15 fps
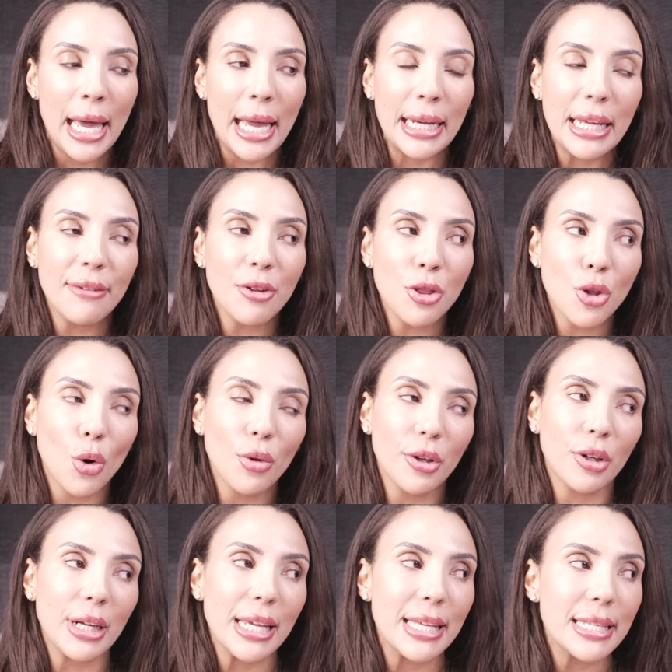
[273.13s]
And even though
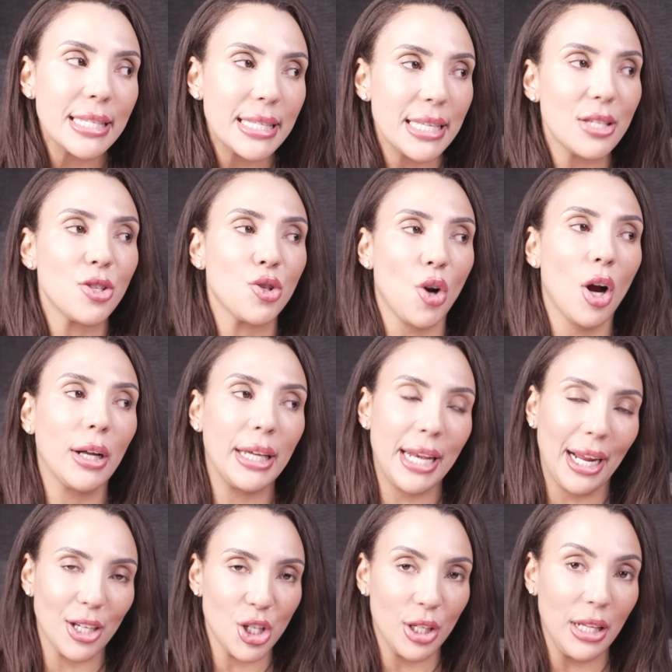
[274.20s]
there is this strong
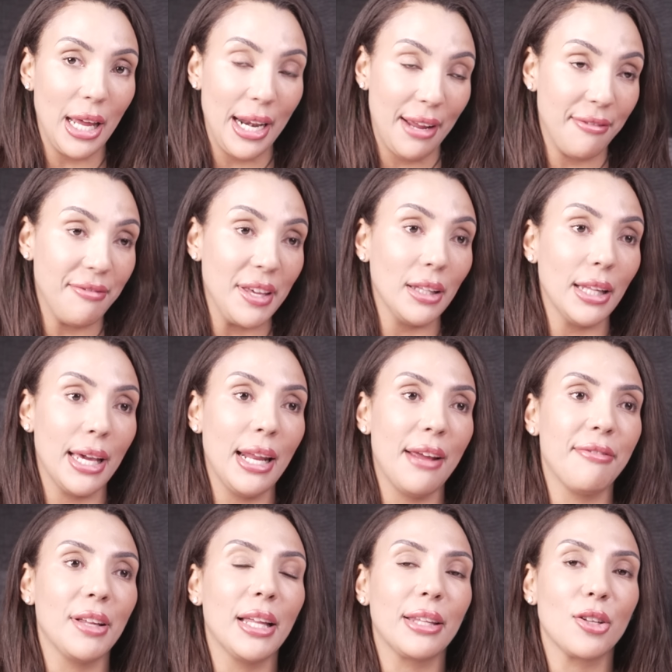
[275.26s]
connection, and I feel it,
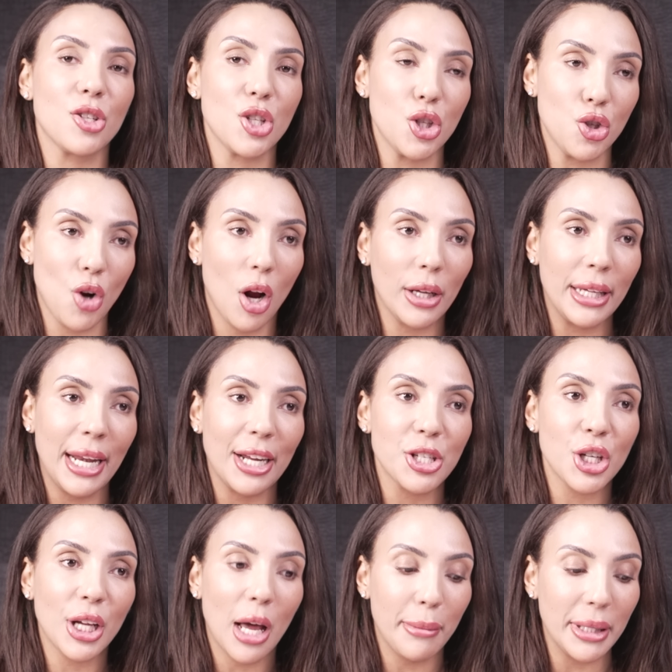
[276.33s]
I feel like there's a strong
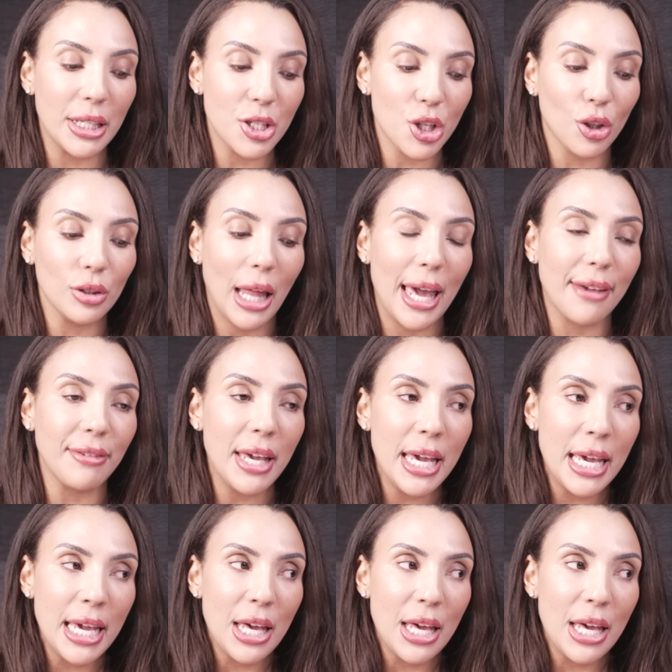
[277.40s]
connection coming into your life.